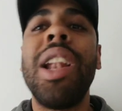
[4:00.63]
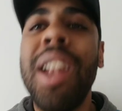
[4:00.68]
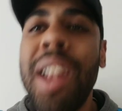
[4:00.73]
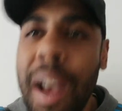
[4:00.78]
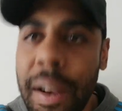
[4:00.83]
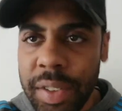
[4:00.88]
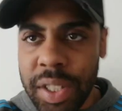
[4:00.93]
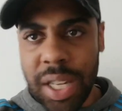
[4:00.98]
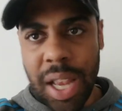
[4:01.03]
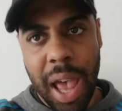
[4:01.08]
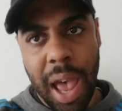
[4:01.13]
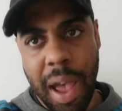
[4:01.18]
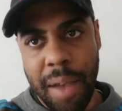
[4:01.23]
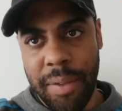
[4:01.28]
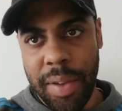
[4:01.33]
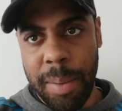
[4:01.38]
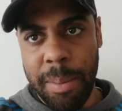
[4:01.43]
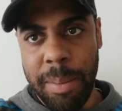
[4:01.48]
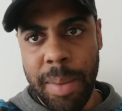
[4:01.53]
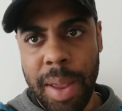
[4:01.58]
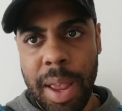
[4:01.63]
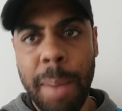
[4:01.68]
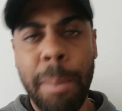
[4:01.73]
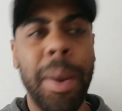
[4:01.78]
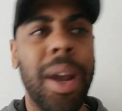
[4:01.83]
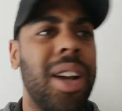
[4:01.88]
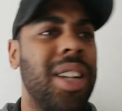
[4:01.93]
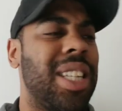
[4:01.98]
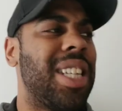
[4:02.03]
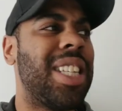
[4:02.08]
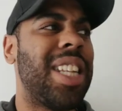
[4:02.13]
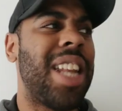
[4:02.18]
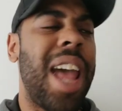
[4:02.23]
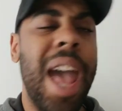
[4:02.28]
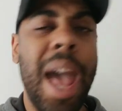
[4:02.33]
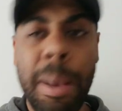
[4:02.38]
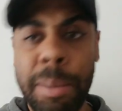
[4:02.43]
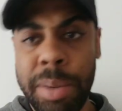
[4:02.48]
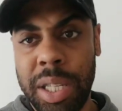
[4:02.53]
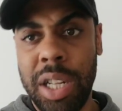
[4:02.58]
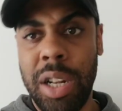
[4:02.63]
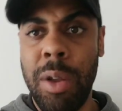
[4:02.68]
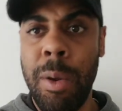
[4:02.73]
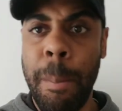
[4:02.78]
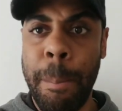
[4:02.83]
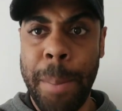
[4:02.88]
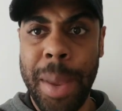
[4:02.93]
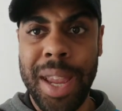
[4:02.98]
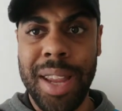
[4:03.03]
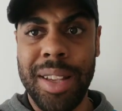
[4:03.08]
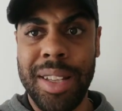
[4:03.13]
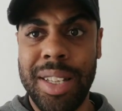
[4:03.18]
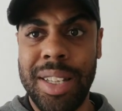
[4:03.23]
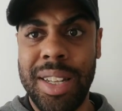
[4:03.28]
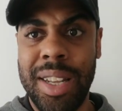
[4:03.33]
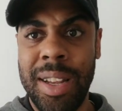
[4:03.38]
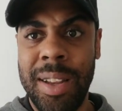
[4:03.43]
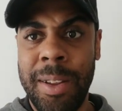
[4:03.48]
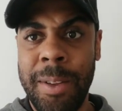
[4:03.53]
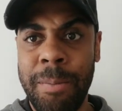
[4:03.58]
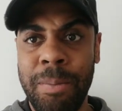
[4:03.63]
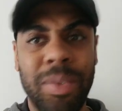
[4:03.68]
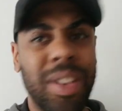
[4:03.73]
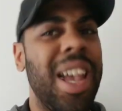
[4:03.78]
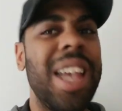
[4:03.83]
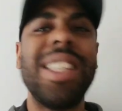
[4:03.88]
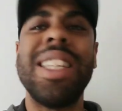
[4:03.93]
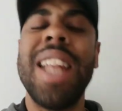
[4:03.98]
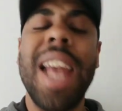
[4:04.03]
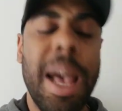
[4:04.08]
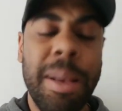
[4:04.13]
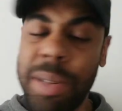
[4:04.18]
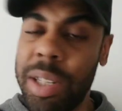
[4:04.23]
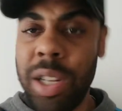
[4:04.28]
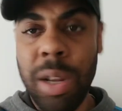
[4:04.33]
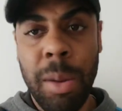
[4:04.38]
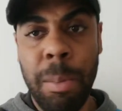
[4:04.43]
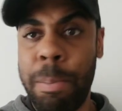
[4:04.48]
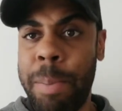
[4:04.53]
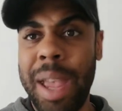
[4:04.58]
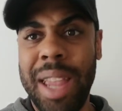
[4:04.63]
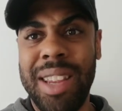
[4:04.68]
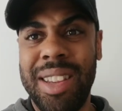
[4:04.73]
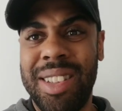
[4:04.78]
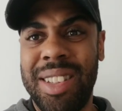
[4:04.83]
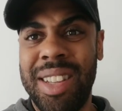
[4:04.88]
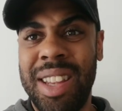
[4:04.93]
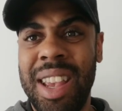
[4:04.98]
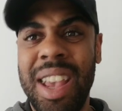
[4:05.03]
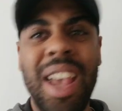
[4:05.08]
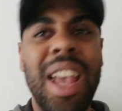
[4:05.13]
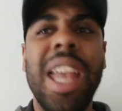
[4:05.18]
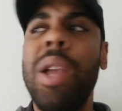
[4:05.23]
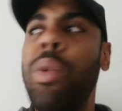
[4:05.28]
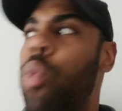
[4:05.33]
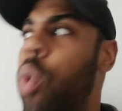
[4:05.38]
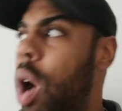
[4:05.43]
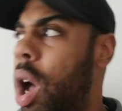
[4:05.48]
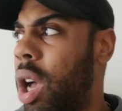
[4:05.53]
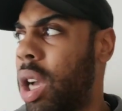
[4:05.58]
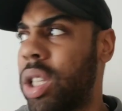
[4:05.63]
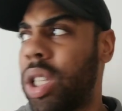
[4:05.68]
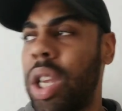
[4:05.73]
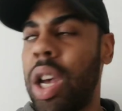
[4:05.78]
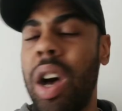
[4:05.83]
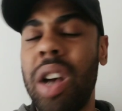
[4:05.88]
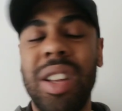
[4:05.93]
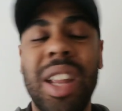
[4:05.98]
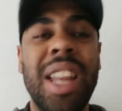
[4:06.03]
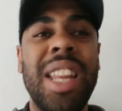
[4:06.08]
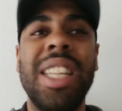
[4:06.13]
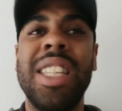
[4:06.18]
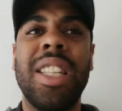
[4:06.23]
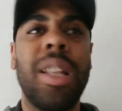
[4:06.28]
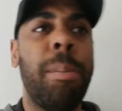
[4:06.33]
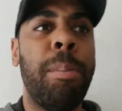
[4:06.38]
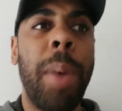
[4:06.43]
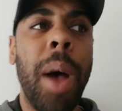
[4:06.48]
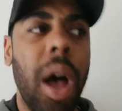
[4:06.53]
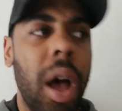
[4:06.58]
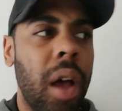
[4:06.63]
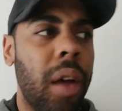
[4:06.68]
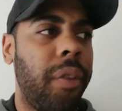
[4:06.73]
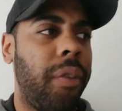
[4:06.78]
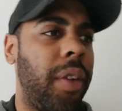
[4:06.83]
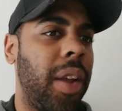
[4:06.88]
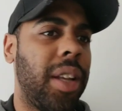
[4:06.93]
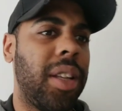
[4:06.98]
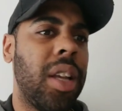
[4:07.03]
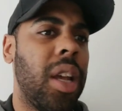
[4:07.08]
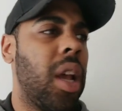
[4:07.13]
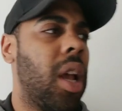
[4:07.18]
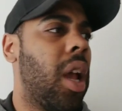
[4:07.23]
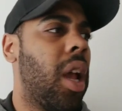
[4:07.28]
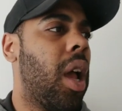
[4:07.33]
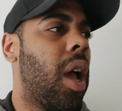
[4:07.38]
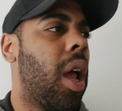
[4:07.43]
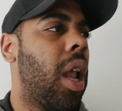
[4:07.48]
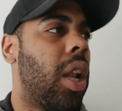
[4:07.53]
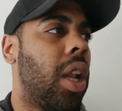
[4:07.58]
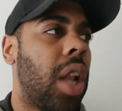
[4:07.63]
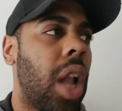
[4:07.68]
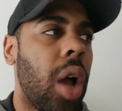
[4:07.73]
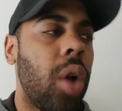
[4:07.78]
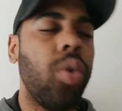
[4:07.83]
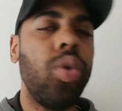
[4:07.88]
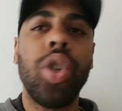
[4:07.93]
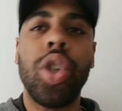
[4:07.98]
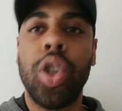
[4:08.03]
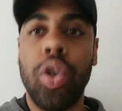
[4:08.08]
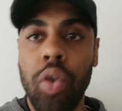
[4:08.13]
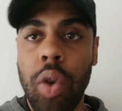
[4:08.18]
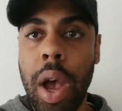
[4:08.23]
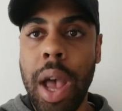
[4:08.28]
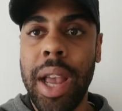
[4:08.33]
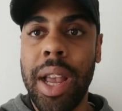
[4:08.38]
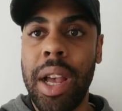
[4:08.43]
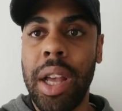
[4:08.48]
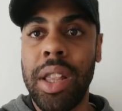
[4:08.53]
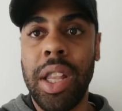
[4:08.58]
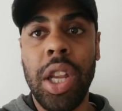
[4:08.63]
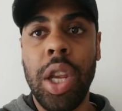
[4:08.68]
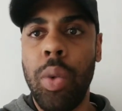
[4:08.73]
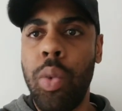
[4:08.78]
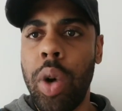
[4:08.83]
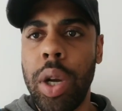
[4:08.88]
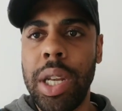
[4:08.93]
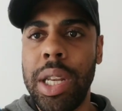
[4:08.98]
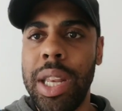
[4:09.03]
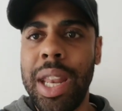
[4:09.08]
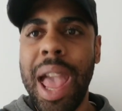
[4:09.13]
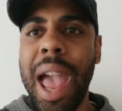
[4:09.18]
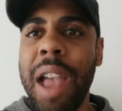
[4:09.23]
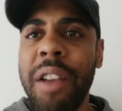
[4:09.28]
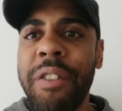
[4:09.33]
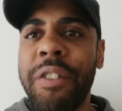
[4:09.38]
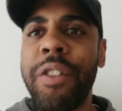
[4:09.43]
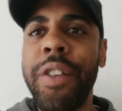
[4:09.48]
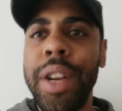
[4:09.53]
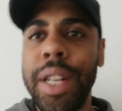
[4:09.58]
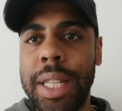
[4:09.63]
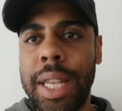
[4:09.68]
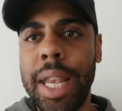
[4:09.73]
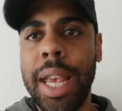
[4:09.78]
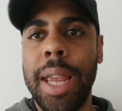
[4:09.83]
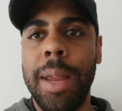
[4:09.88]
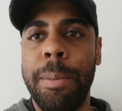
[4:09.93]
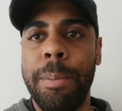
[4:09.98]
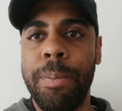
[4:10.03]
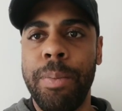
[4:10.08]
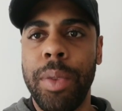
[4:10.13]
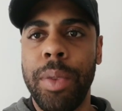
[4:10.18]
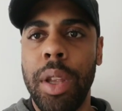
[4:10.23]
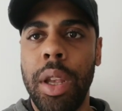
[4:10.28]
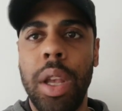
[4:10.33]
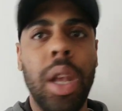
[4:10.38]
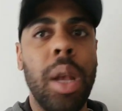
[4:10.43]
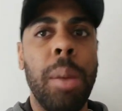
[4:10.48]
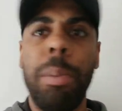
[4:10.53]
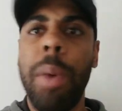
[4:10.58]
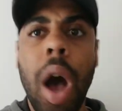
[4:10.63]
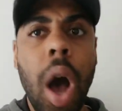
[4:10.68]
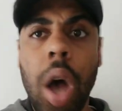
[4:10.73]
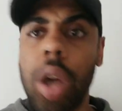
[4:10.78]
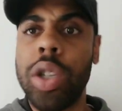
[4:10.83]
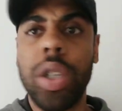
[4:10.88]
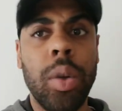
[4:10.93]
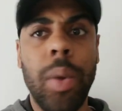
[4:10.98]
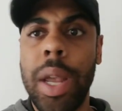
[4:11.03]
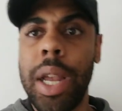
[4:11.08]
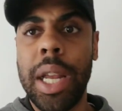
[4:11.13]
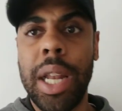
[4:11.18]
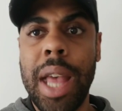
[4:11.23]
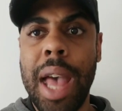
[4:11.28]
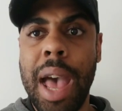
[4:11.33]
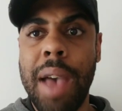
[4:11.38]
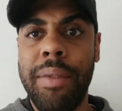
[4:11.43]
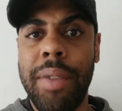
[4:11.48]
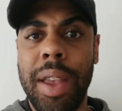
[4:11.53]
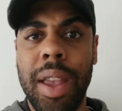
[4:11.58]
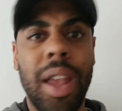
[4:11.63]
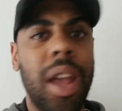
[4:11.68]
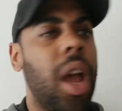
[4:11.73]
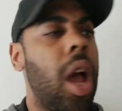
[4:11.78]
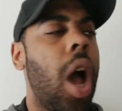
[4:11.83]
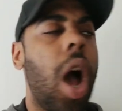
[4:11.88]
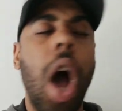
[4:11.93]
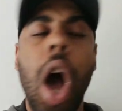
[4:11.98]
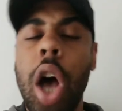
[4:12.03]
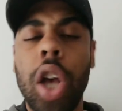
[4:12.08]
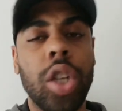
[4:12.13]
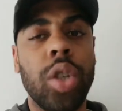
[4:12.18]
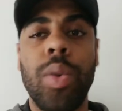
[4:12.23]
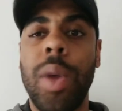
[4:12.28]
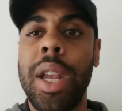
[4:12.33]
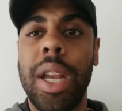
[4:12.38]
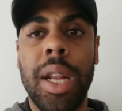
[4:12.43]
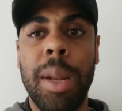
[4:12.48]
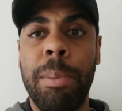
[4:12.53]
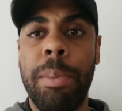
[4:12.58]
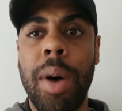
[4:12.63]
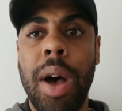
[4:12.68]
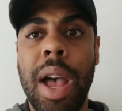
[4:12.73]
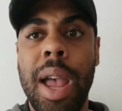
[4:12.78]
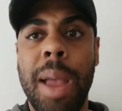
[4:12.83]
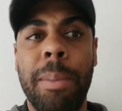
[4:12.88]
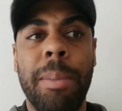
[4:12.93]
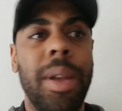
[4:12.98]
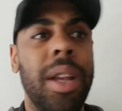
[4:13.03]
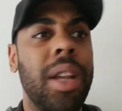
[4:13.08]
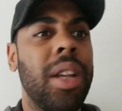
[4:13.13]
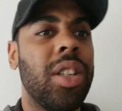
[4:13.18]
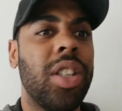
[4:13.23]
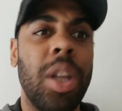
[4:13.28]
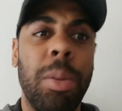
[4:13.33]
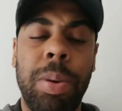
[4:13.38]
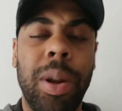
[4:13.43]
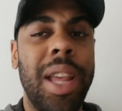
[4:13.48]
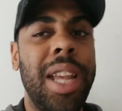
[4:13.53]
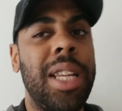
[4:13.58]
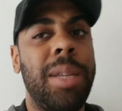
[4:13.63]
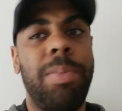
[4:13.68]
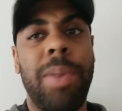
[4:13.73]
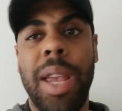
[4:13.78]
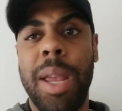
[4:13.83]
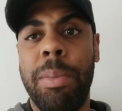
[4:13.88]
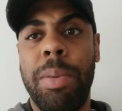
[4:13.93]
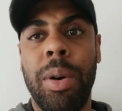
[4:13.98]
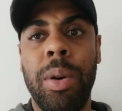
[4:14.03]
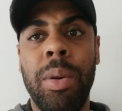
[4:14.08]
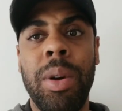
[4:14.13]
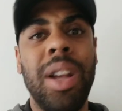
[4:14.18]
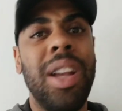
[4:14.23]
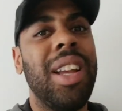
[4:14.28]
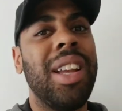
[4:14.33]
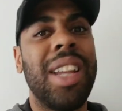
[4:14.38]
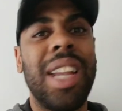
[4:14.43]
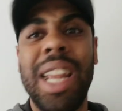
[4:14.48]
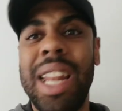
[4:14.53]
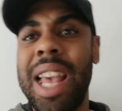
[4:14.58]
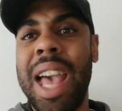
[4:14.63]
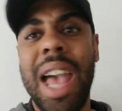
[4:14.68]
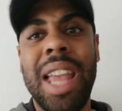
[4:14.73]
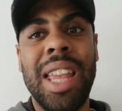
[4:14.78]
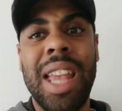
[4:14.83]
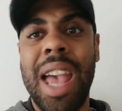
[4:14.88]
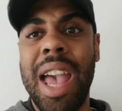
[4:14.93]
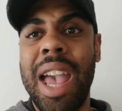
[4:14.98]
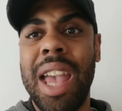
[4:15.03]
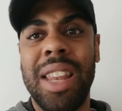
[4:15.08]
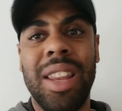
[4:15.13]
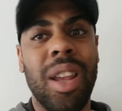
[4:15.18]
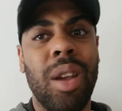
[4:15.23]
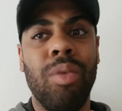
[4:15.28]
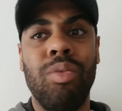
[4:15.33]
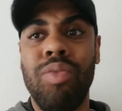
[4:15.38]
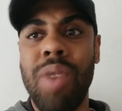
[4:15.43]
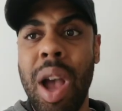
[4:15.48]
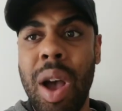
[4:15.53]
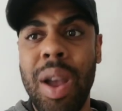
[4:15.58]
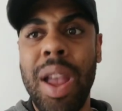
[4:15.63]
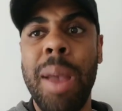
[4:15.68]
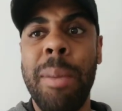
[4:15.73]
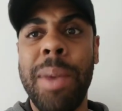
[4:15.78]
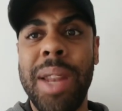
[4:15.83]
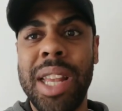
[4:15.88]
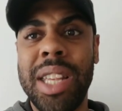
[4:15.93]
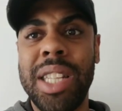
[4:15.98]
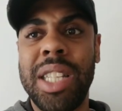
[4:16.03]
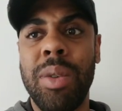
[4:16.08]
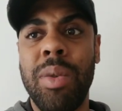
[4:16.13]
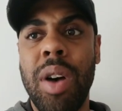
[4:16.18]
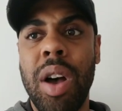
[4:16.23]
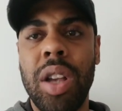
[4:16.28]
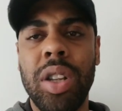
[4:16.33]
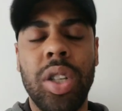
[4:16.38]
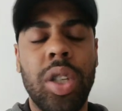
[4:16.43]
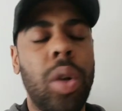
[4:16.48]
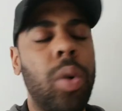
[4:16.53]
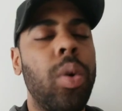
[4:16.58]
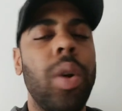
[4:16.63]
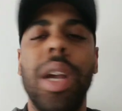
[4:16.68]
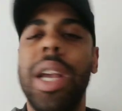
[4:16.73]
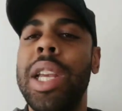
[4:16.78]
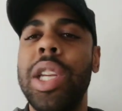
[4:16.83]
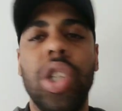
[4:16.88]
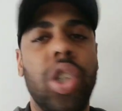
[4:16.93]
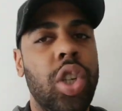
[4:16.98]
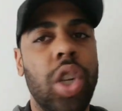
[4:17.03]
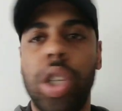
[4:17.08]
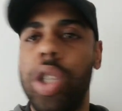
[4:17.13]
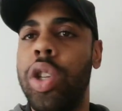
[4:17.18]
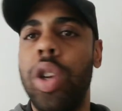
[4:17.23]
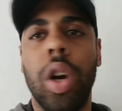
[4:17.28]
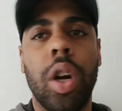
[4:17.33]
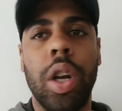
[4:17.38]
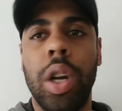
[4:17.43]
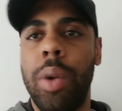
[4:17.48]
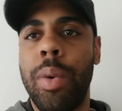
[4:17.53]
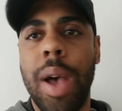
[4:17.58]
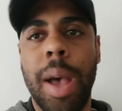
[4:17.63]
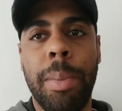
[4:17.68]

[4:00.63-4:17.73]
love to have him because he's an absolute beast. He's an absolute beast. He works hard and he's the perfect lone striker that you want in every team. But Arsenal ain't going to have it. Arsenal ain't going to buy him. So please, people, get it out of your head. Raúl Jiménez to Arsenal is just not going to